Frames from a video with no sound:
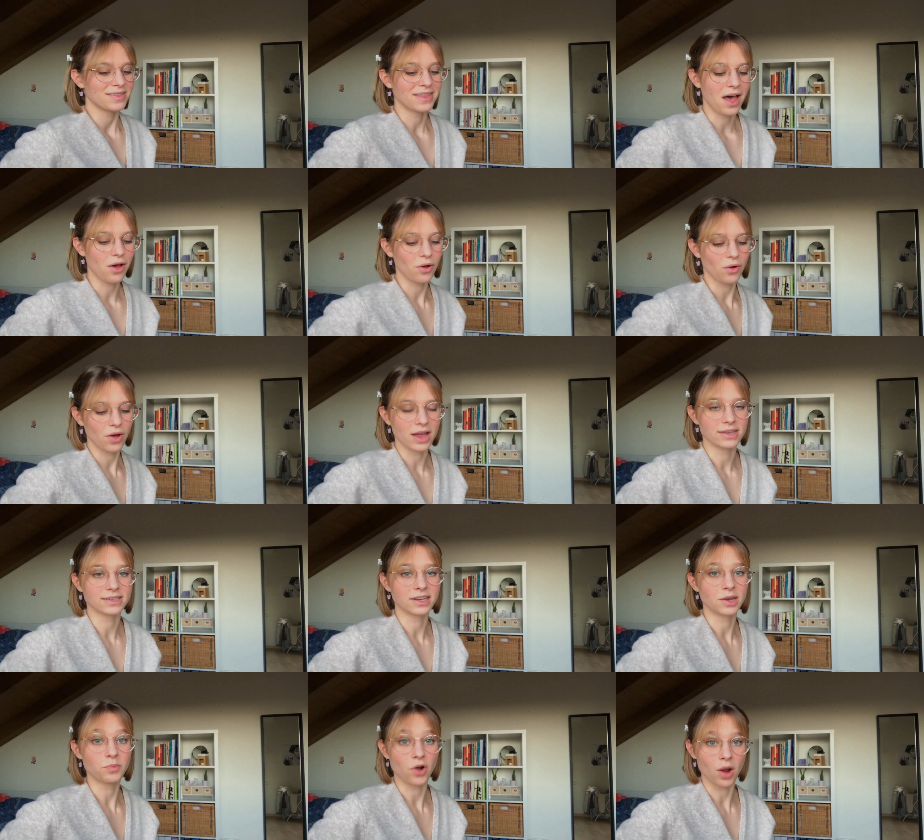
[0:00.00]
Now, as
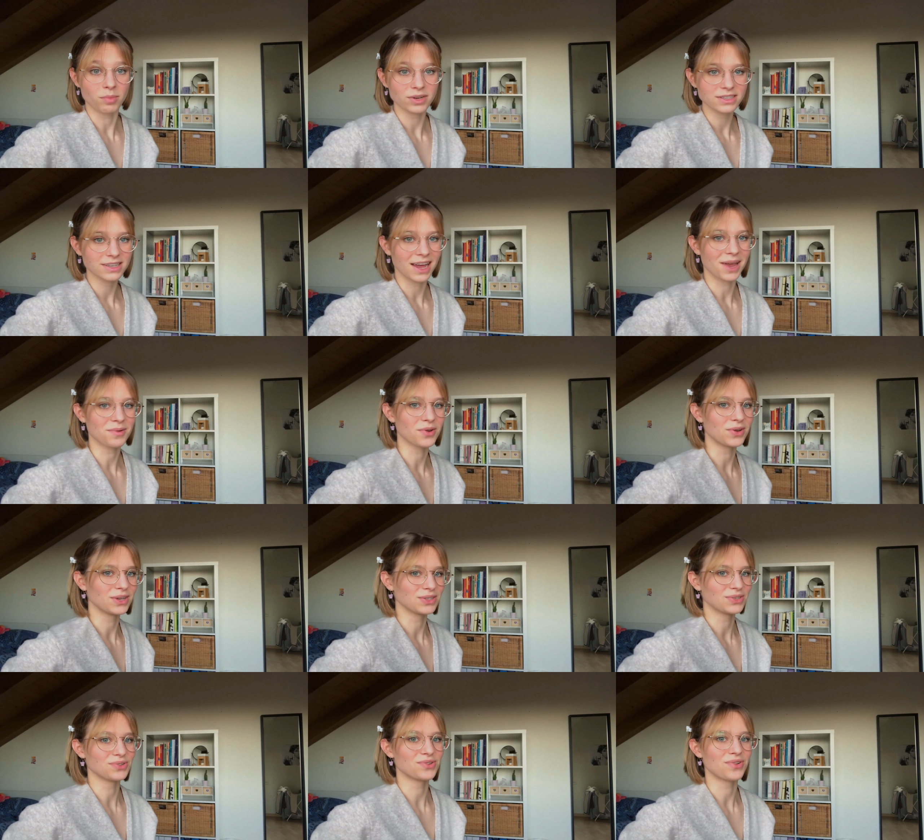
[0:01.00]
I promised, I'm going
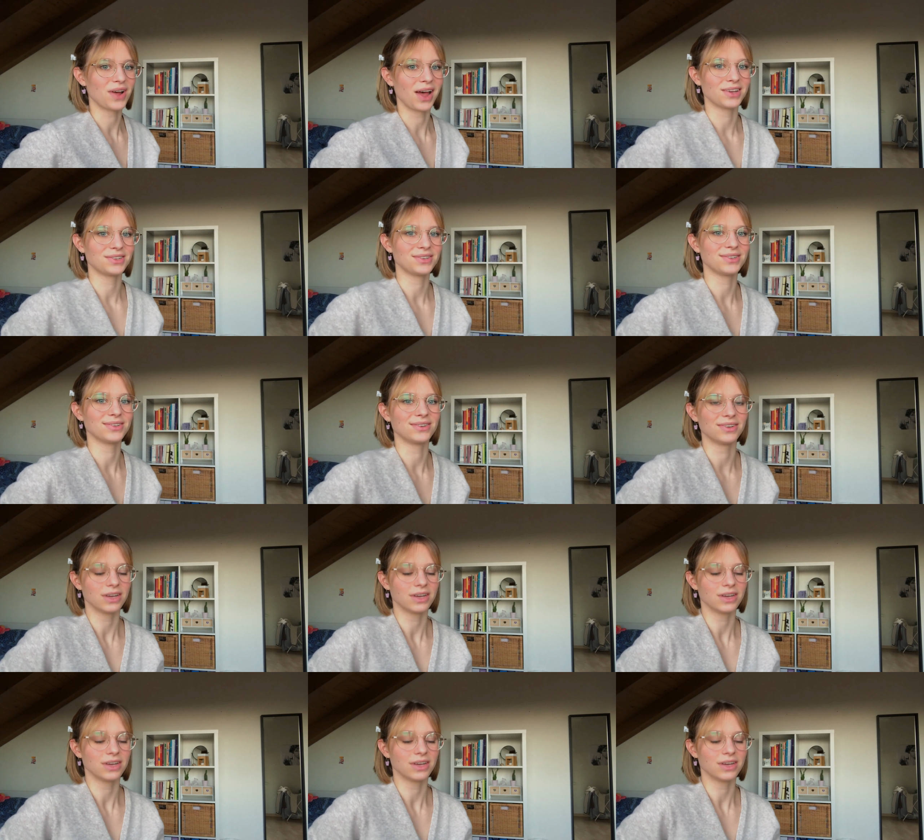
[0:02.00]
to try to